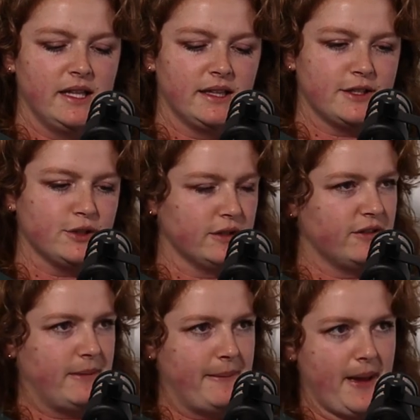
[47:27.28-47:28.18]
took it
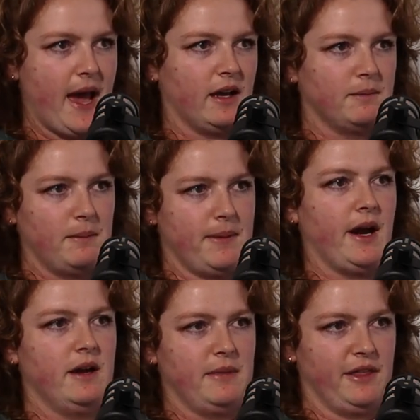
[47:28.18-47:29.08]
from my back, my
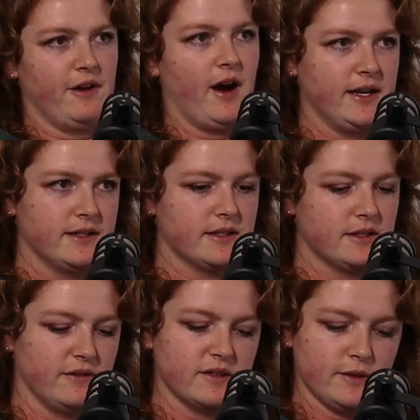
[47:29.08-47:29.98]
butt, and my thighs. So
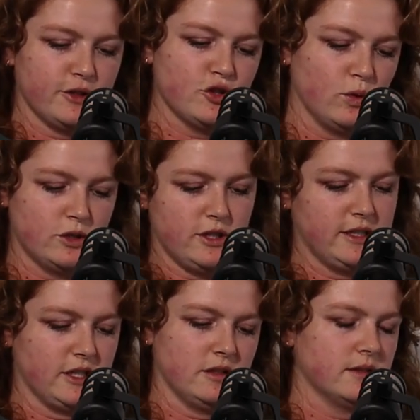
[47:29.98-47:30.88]
if I was wearing shorts, it
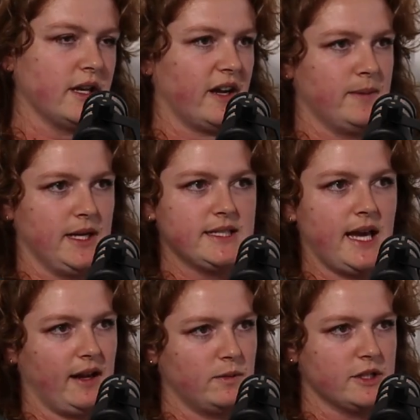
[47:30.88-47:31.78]
just looks like I've been
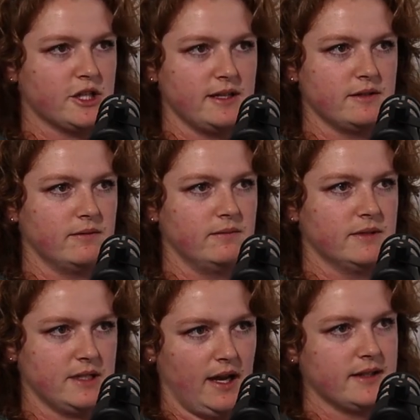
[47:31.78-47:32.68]
attacked with a cheese
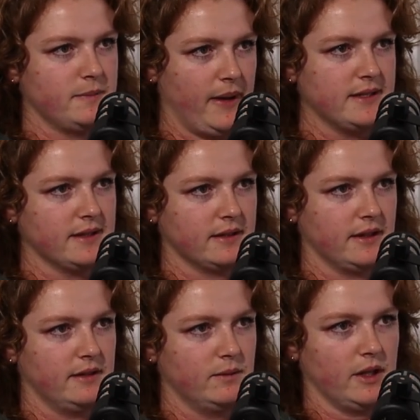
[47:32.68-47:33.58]
slice,
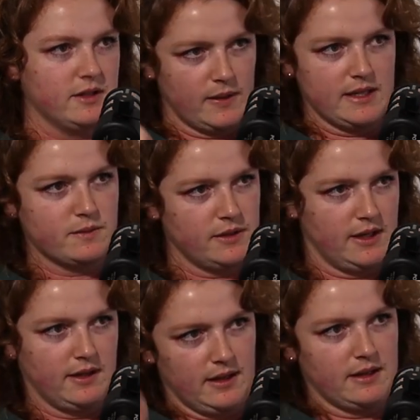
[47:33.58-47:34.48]
basically. One of those ones where you
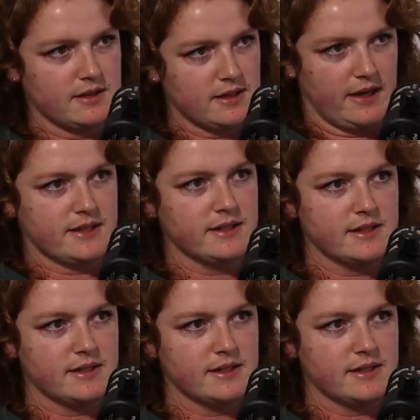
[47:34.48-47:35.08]
can get the slices.